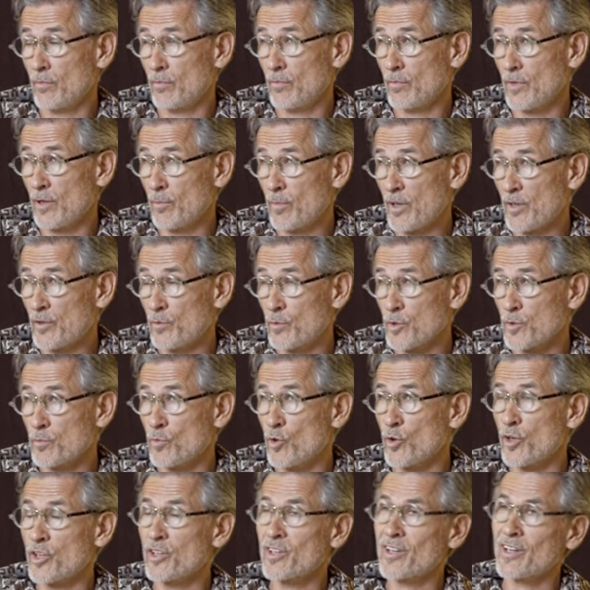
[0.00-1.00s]
My mother was
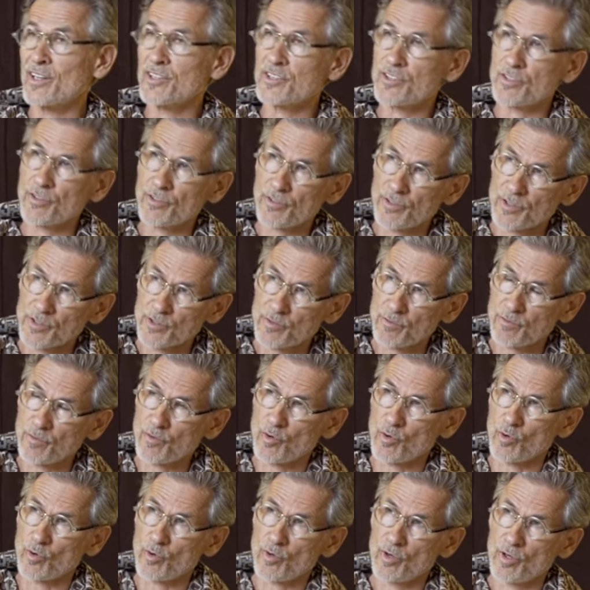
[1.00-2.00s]
born in
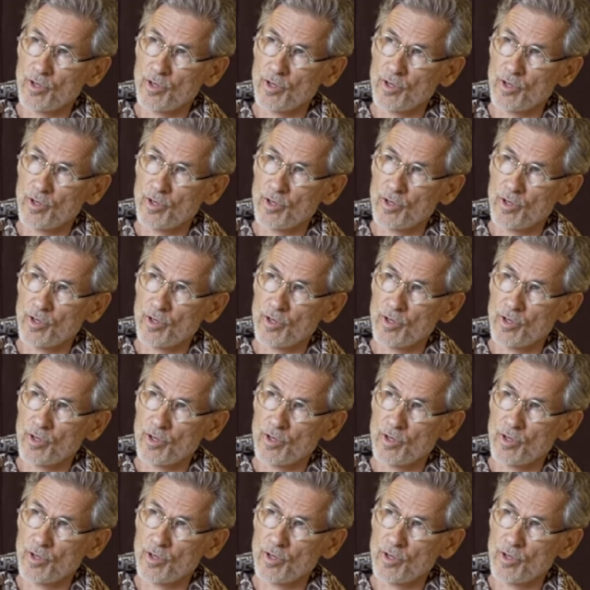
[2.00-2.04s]
1934.